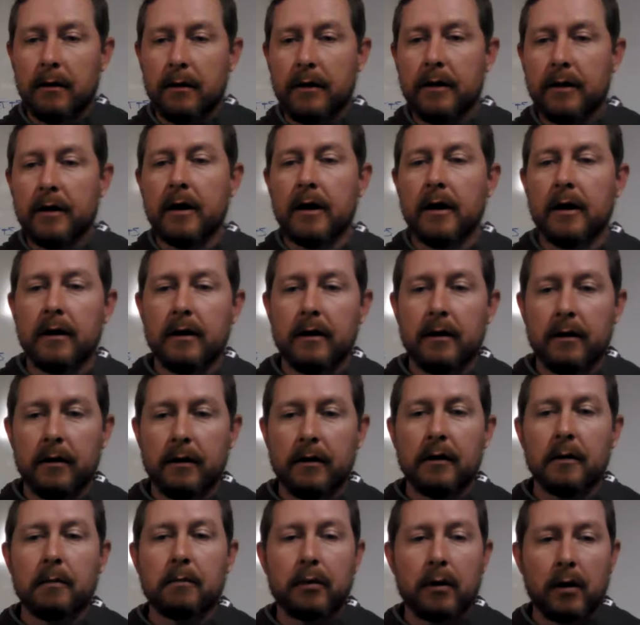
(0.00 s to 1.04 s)
the
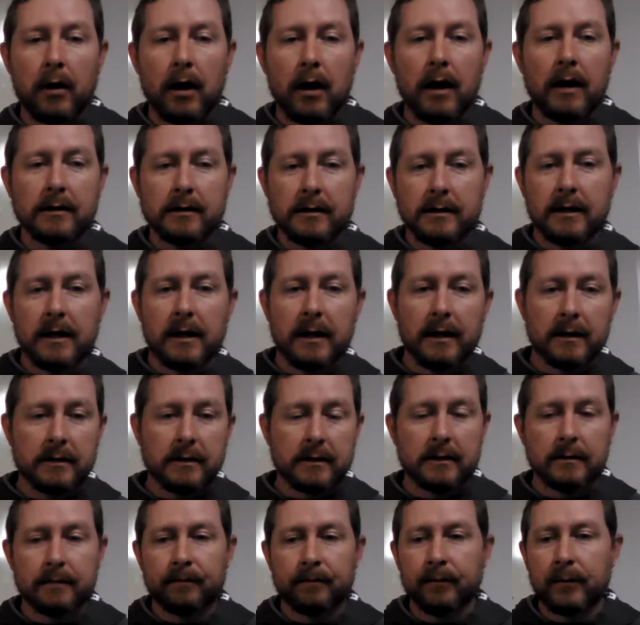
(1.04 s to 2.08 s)
process.
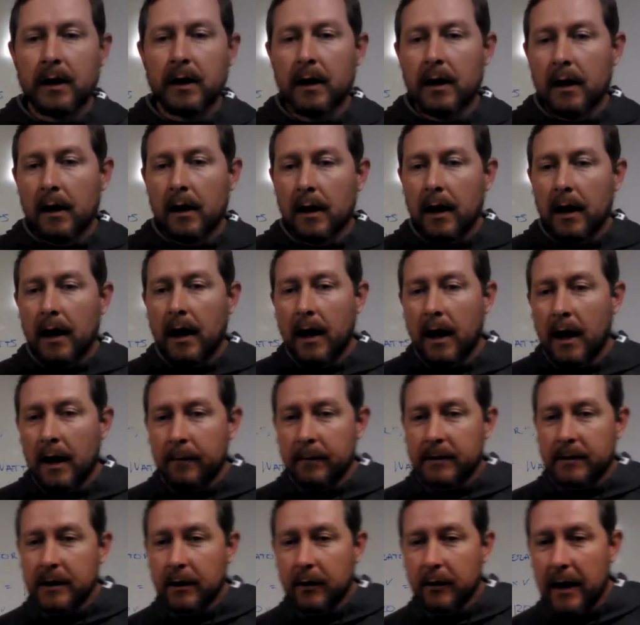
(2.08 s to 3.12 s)

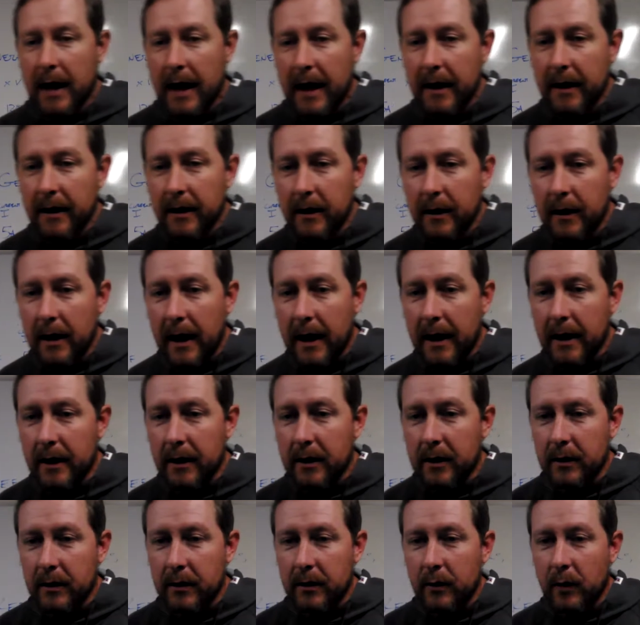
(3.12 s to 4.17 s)
So had a
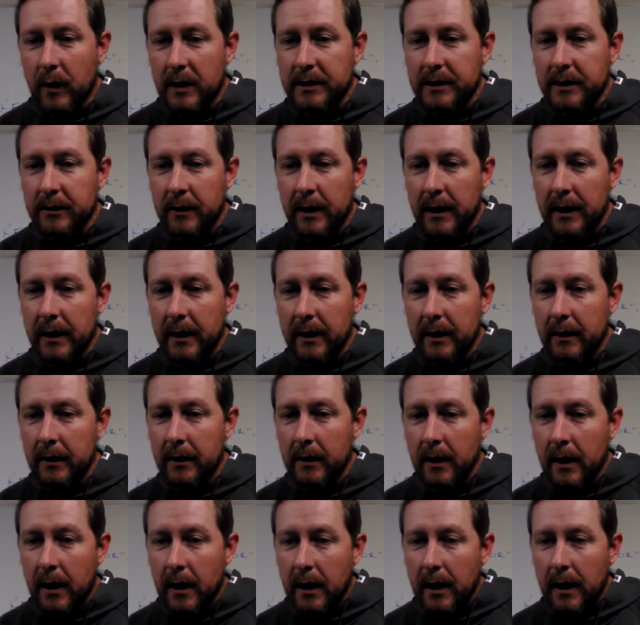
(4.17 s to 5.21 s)
question right here.
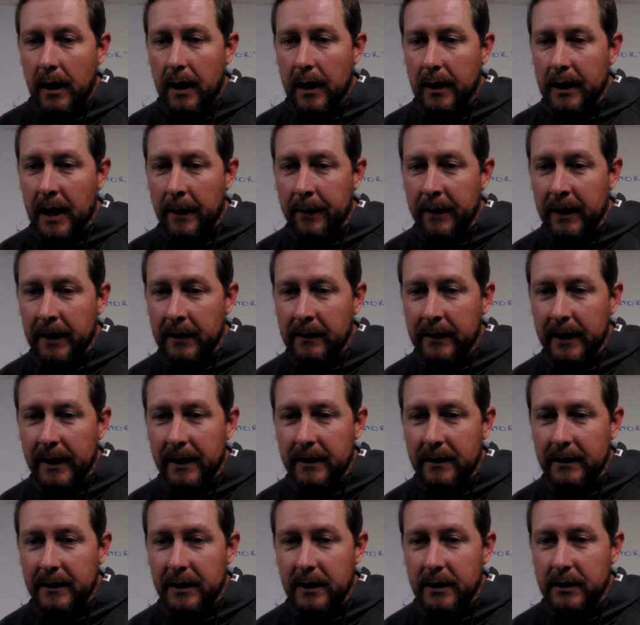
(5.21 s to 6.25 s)
Coming in
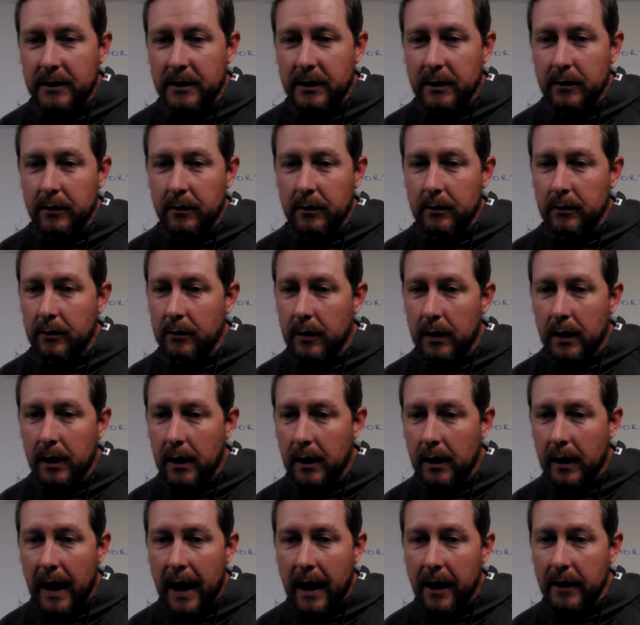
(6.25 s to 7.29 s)
late,
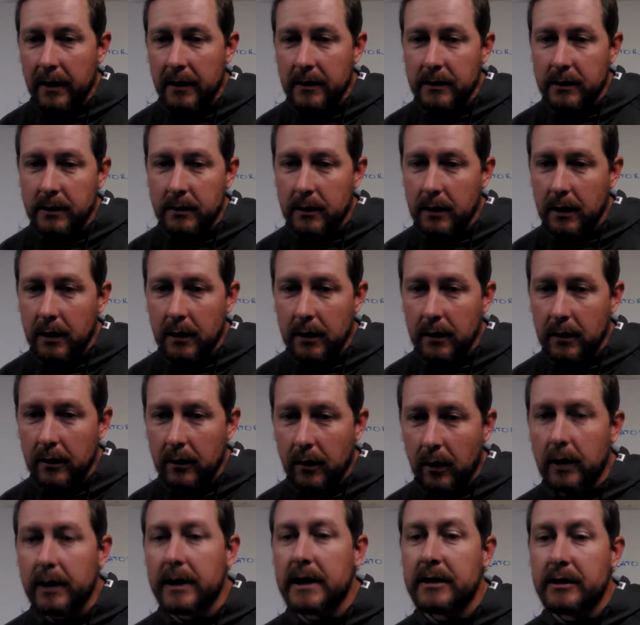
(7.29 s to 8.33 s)
how did you go
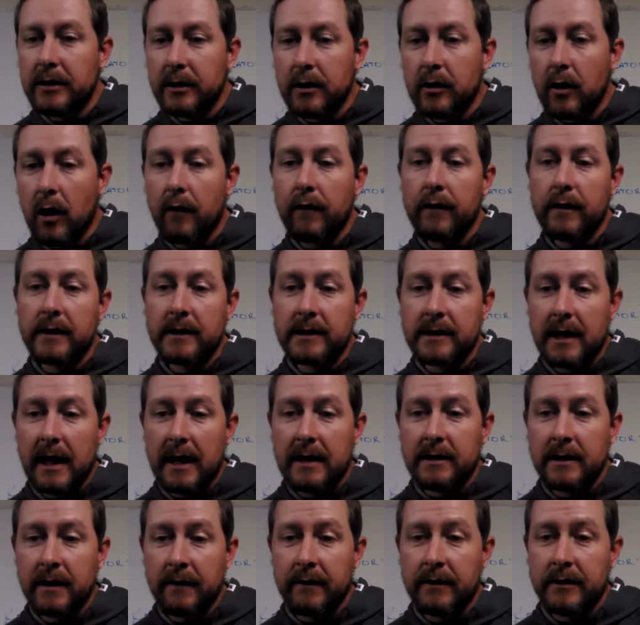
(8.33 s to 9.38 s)
over the
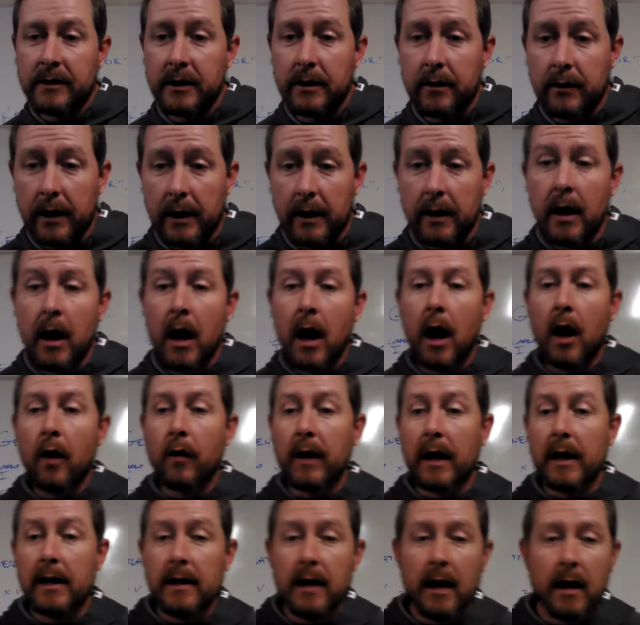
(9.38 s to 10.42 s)
sizing of a generator?
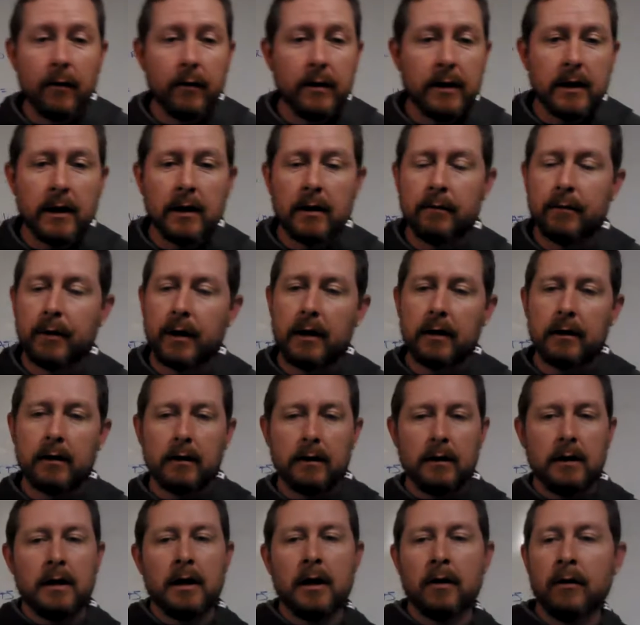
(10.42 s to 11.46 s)
Okay, yeah, we did, but
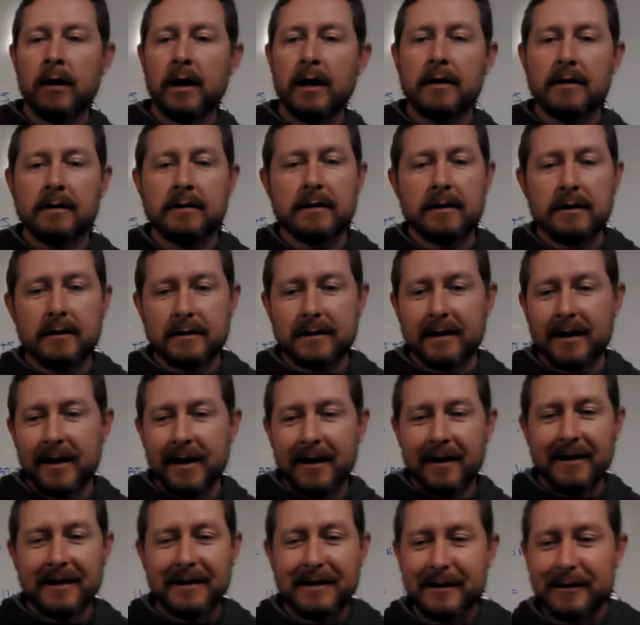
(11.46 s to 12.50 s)
you know what? This is
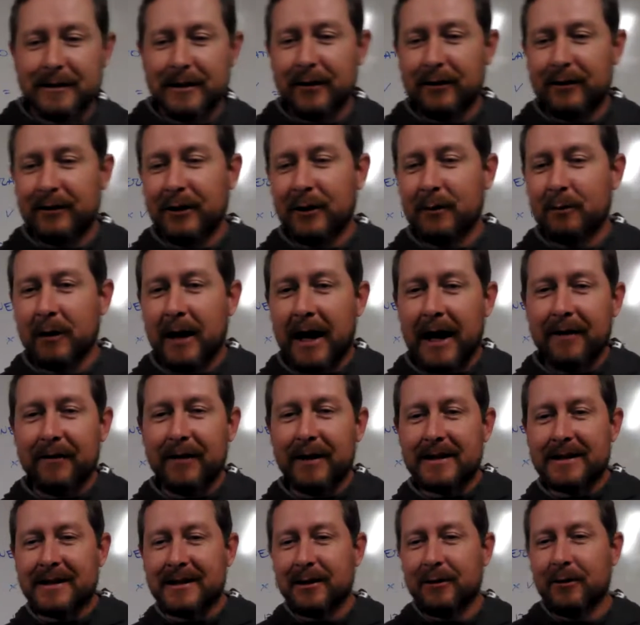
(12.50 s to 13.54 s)
YouTube Live.
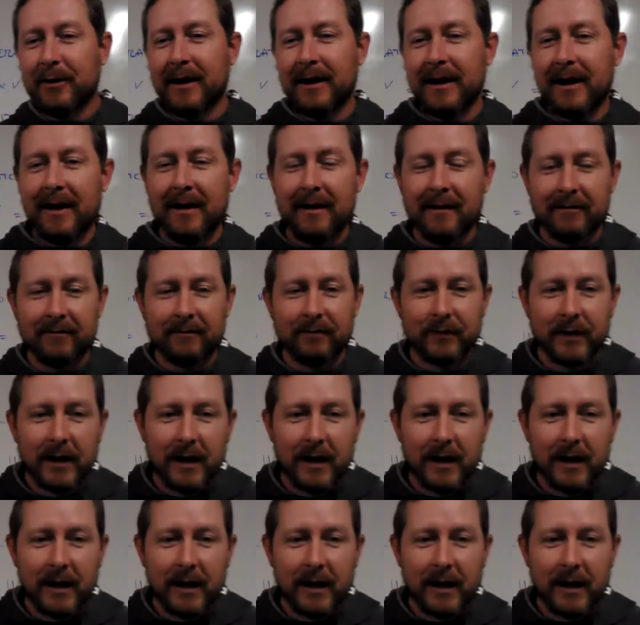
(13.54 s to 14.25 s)
Let's do it again.